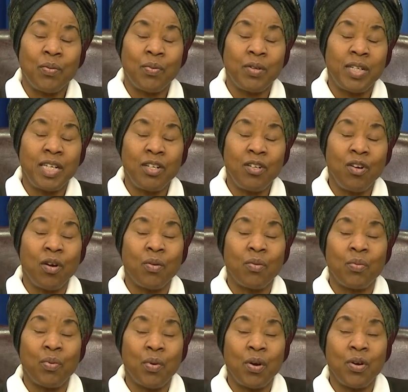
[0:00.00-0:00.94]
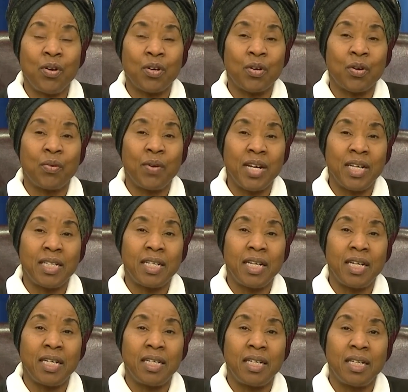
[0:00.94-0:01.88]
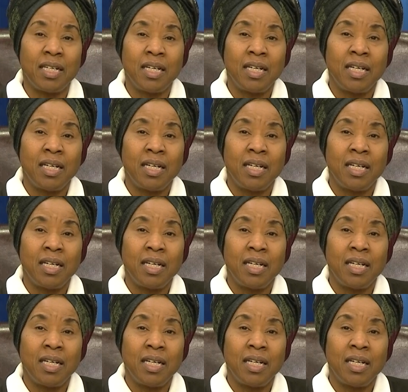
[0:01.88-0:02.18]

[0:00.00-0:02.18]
we, did not, we were not granted